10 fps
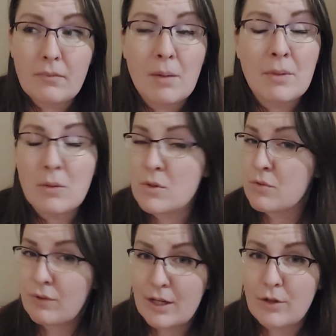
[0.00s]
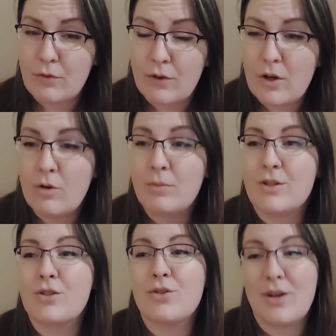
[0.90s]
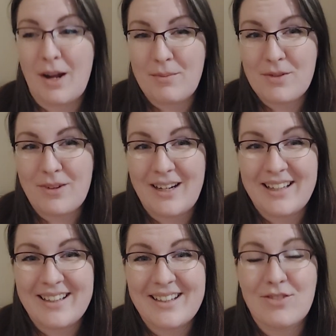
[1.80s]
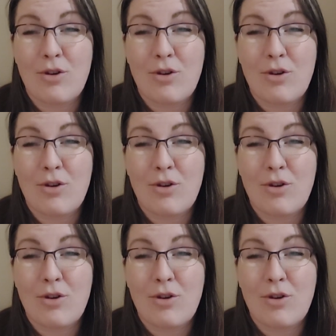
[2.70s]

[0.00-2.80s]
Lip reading: But it was a really good film. The storyline was really good.